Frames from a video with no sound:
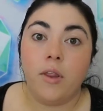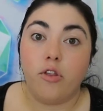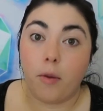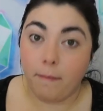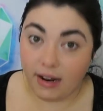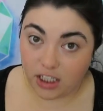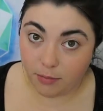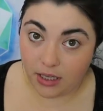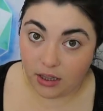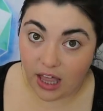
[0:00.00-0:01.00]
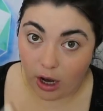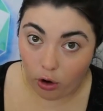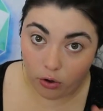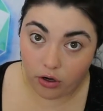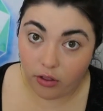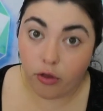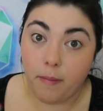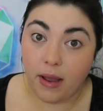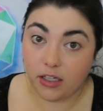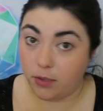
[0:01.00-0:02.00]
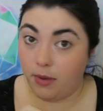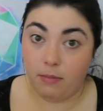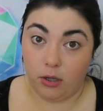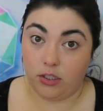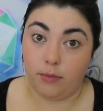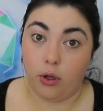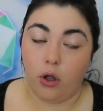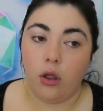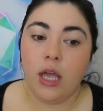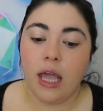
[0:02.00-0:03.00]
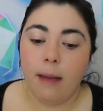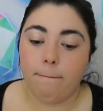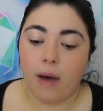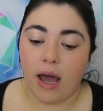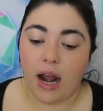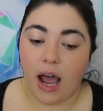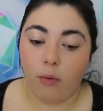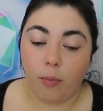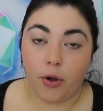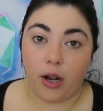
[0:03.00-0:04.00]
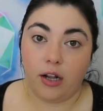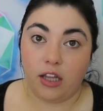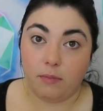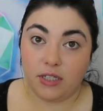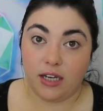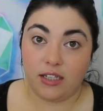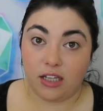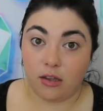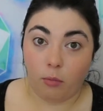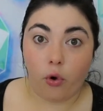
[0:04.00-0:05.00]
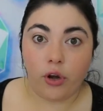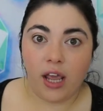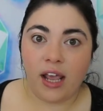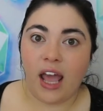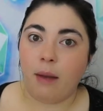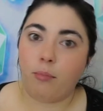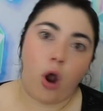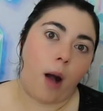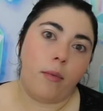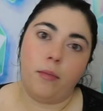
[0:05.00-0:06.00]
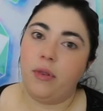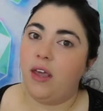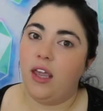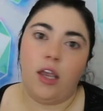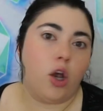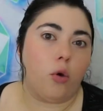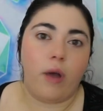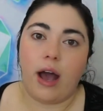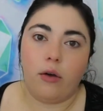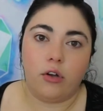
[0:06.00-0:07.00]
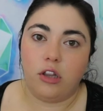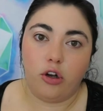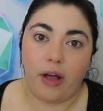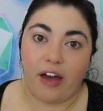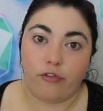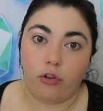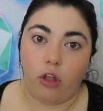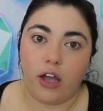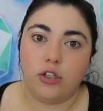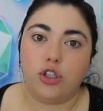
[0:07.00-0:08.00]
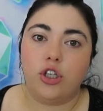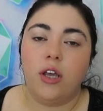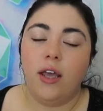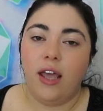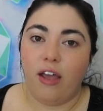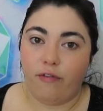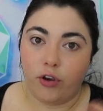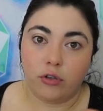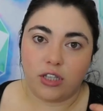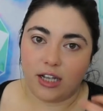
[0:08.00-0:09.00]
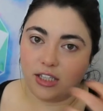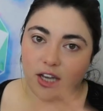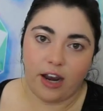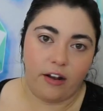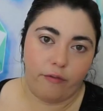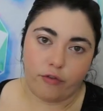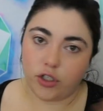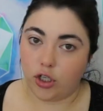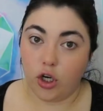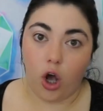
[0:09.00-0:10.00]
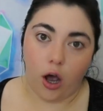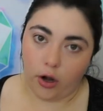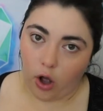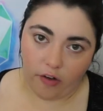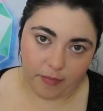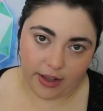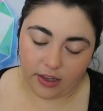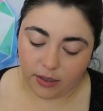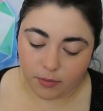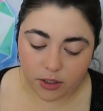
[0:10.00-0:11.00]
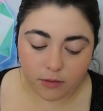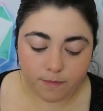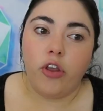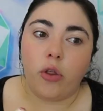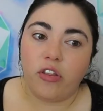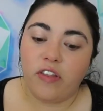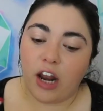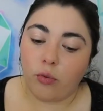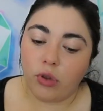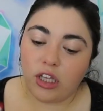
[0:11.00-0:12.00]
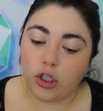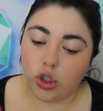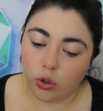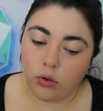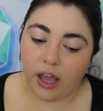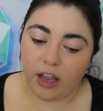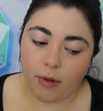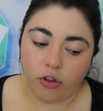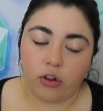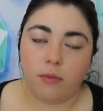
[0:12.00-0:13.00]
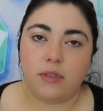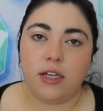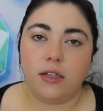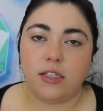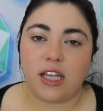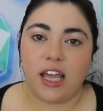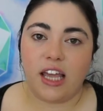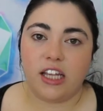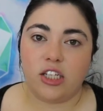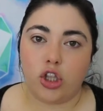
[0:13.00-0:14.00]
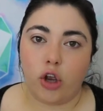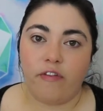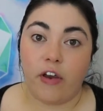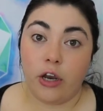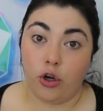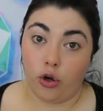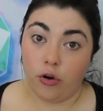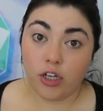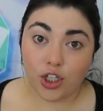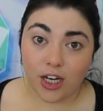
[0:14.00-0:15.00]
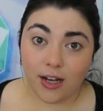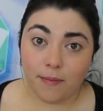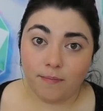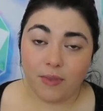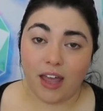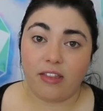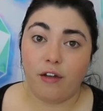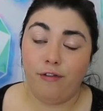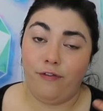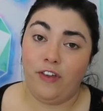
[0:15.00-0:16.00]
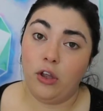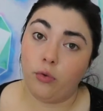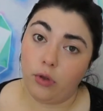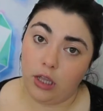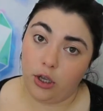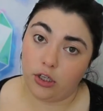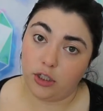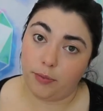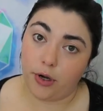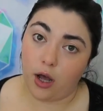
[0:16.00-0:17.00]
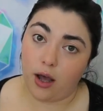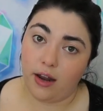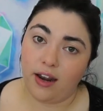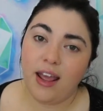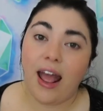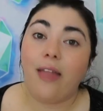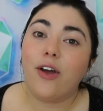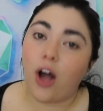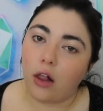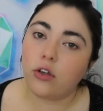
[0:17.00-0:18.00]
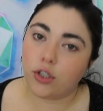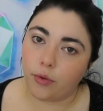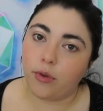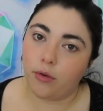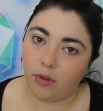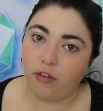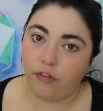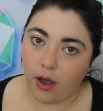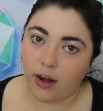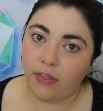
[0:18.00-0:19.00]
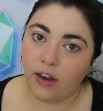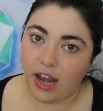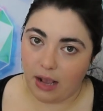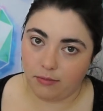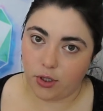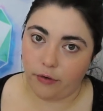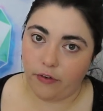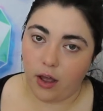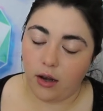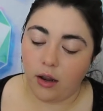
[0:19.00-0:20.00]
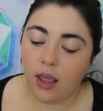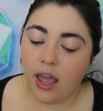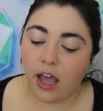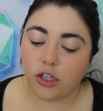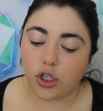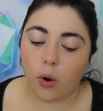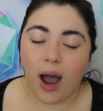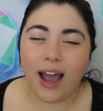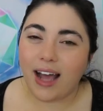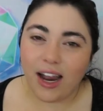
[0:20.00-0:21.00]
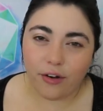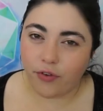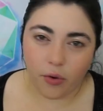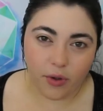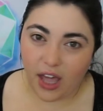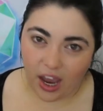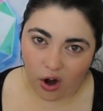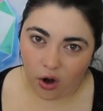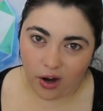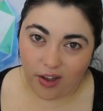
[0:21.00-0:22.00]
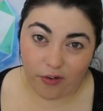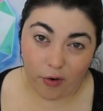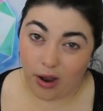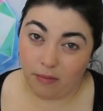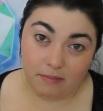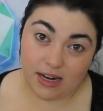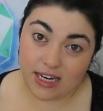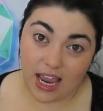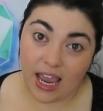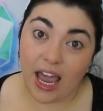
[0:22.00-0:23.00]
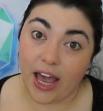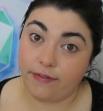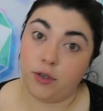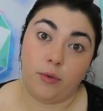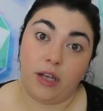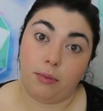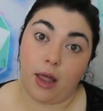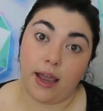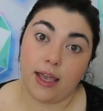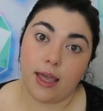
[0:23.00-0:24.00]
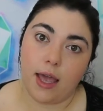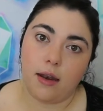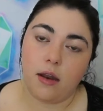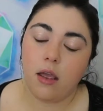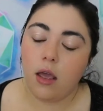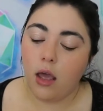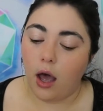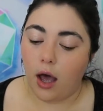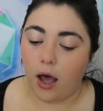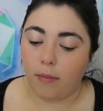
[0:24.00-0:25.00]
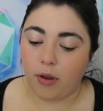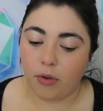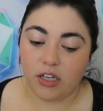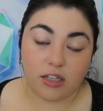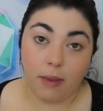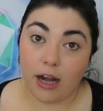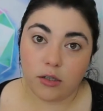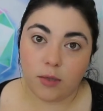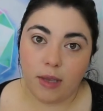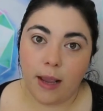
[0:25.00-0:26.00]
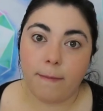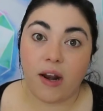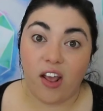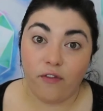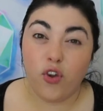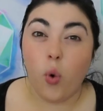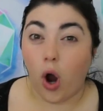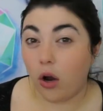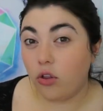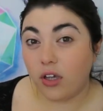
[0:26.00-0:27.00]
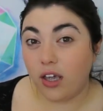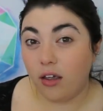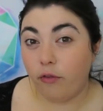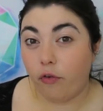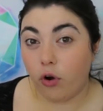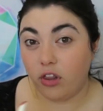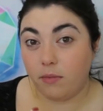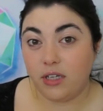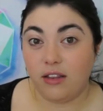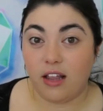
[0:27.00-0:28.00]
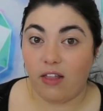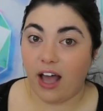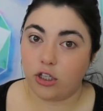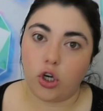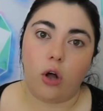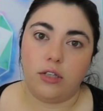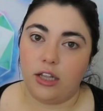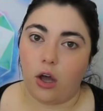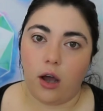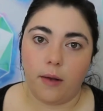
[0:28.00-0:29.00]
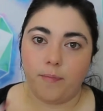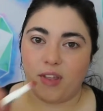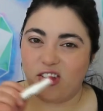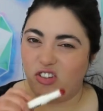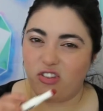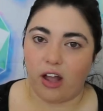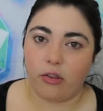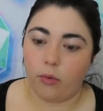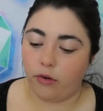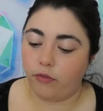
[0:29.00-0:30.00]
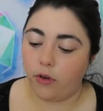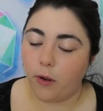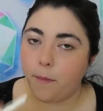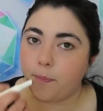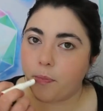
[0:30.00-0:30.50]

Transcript: They're meant to be layered, meant to be buildable, but I will put on a lip tint in the morning and probably around a little after lunch. It feels like it's kind of gone off my lips. The only thing that I really do like about their lip tints is they're very nourishing and they feel really good to put on, and the colors are really, really fun and the names are fun. And so I kind of don't care if around midday I have to reapply again. Um, that really doesn't matter to me, but if you are looking for a lip tint that lasts all day long, this is not the one for you. You.